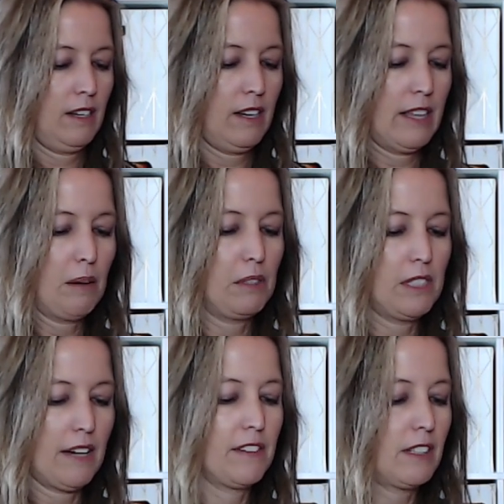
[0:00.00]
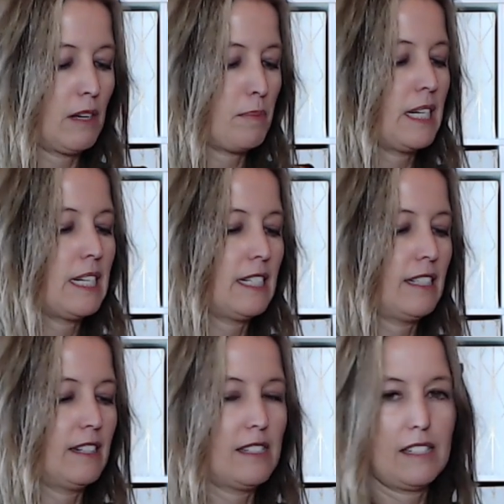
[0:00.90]
And that will definitely be easy
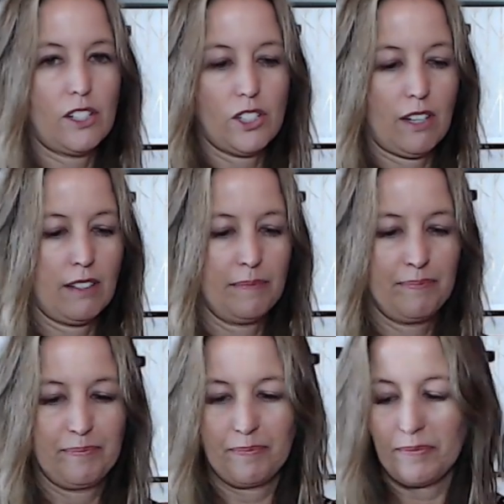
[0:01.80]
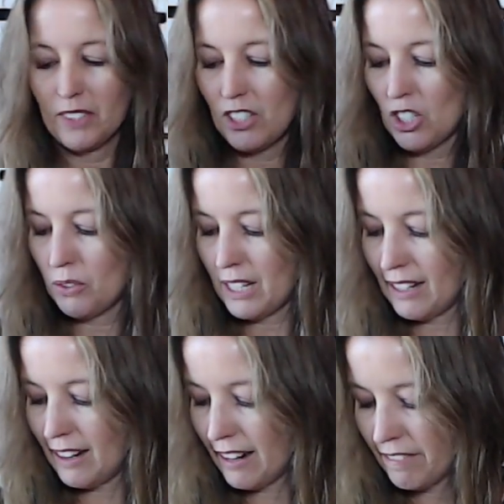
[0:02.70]
to stitch on. So I
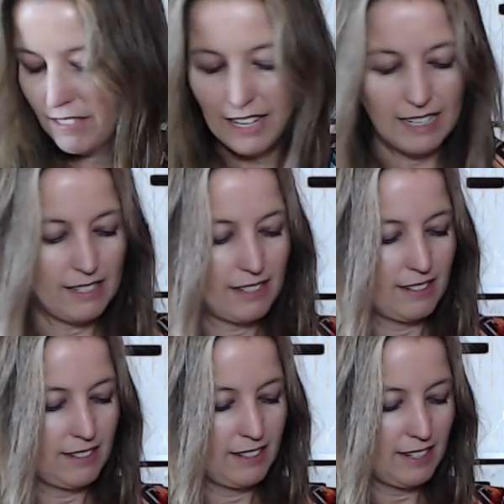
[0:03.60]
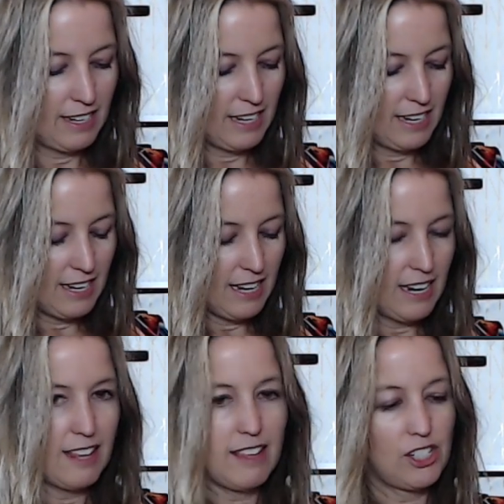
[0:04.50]
love that.
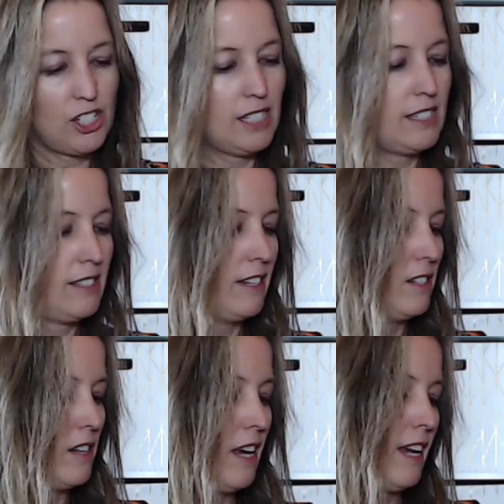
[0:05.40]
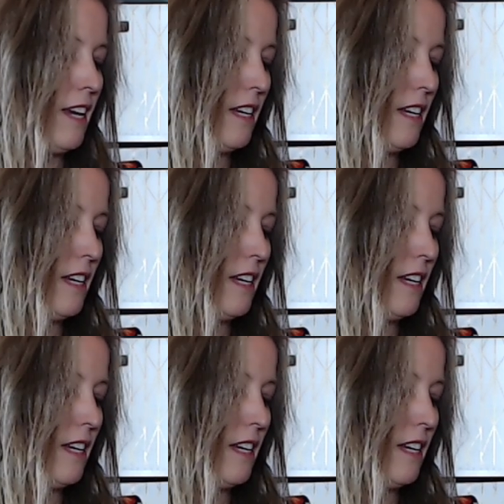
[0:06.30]
And then she sent a